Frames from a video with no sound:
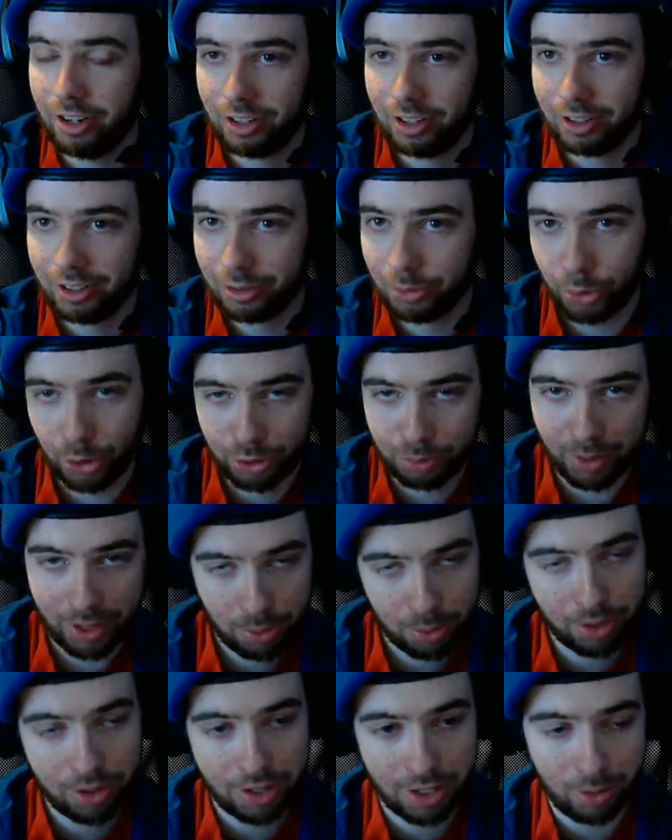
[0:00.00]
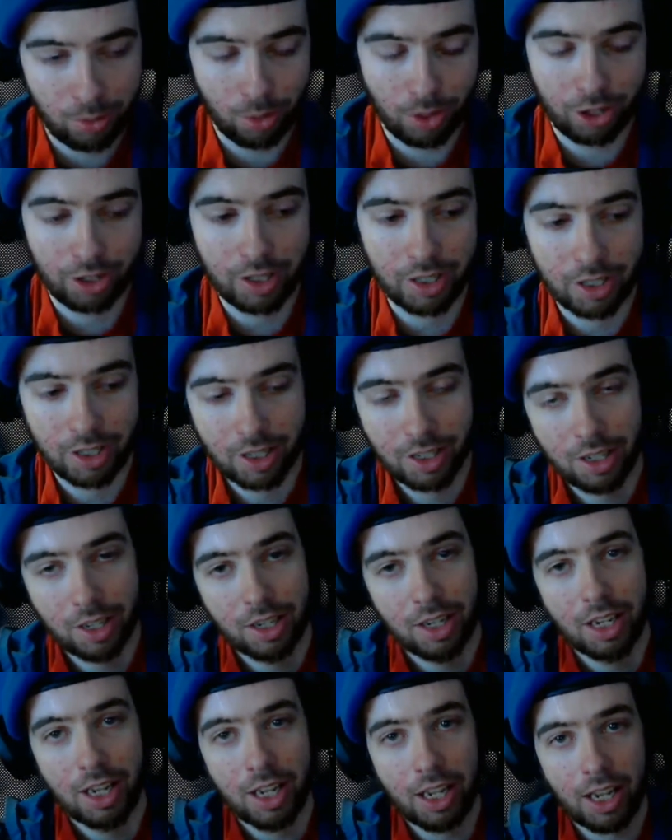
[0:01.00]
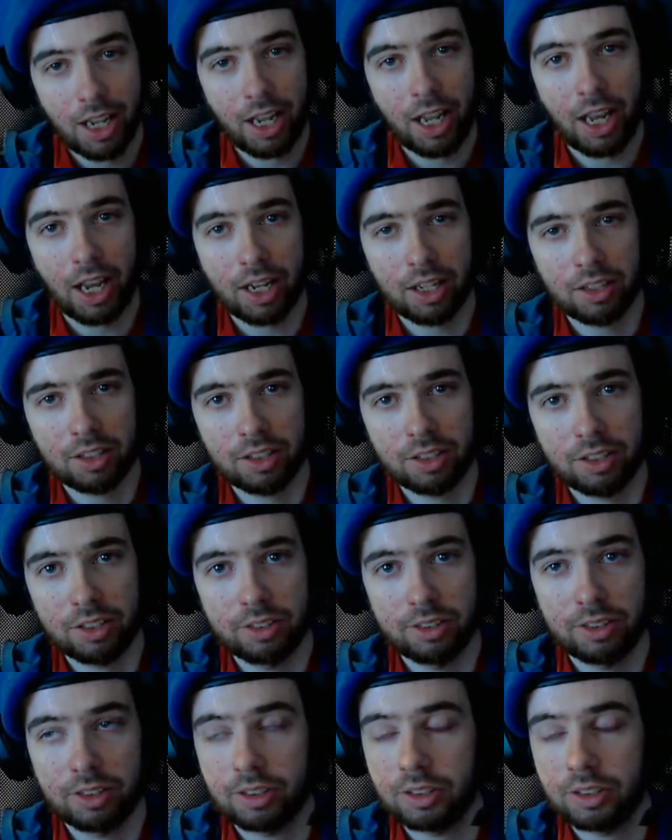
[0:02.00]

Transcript: Works best with teamwork, and